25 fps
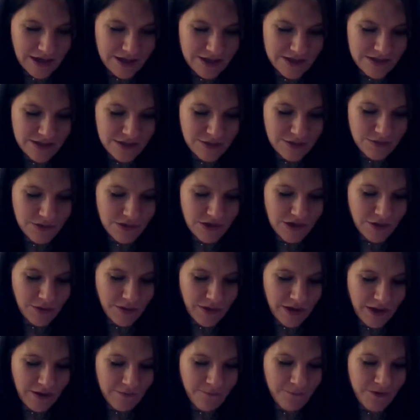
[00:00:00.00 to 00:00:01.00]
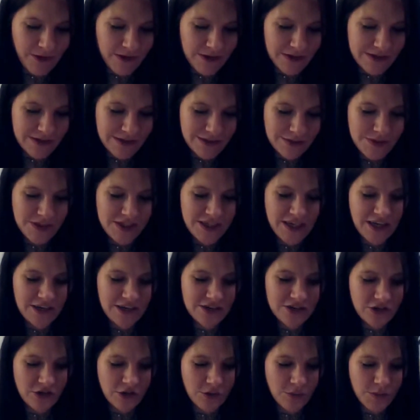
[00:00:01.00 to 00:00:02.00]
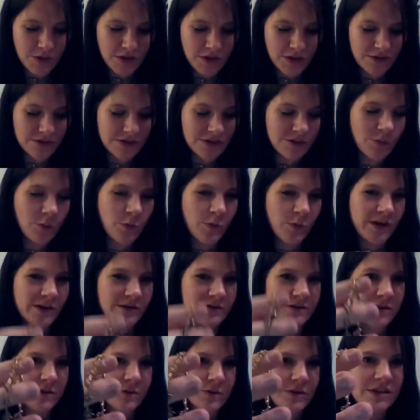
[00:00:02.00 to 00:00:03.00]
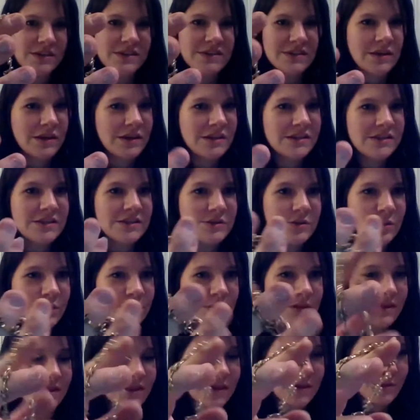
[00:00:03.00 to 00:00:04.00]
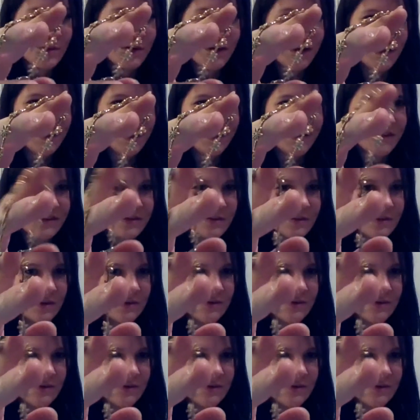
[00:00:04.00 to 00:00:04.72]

I just don't know. It feels substantial, but there's some wear to it. So I'll do three on this